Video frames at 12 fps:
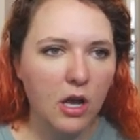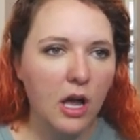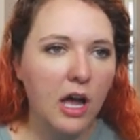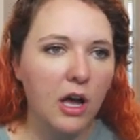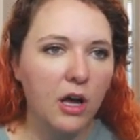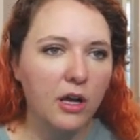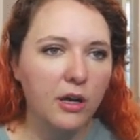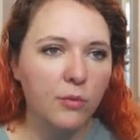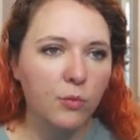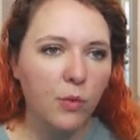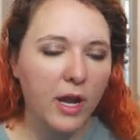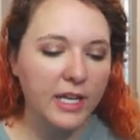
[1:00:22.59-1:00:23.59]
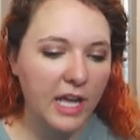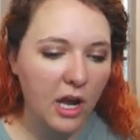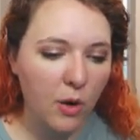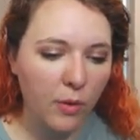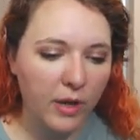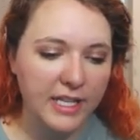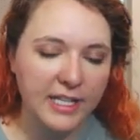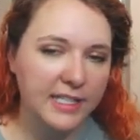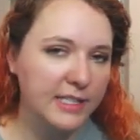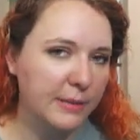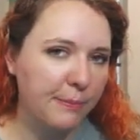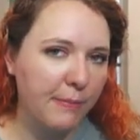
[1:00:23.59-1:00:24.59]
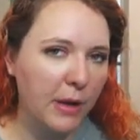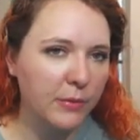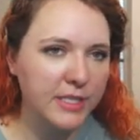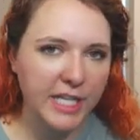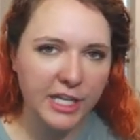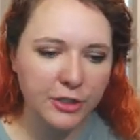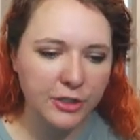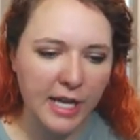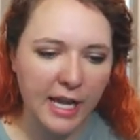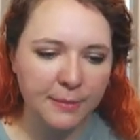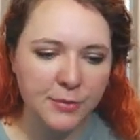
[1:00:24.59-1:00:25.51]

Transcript: Right now it is Mountain Standard Time,